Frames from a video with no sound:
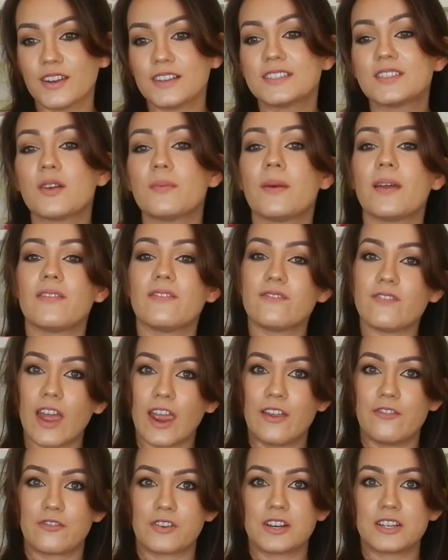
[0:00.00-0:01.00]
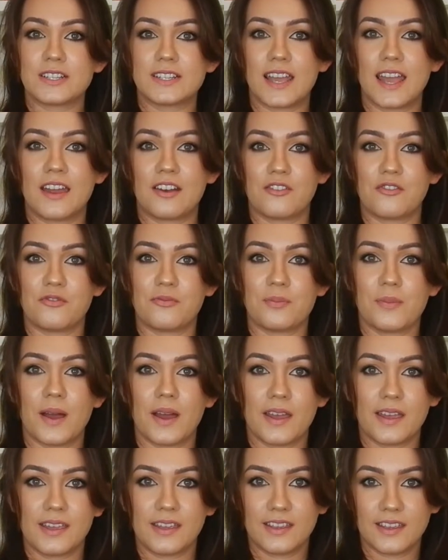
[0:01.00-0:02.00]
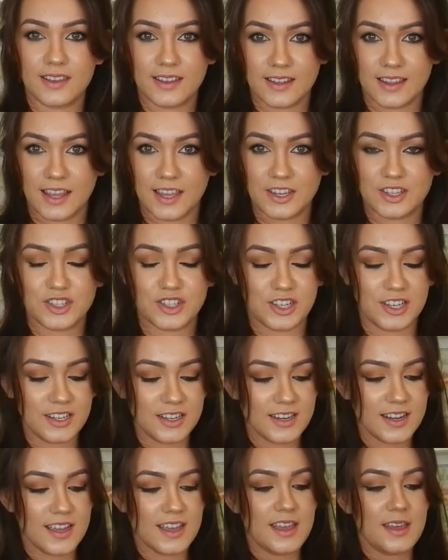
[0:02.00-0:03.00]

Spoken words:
it's not my favorite out of my collection,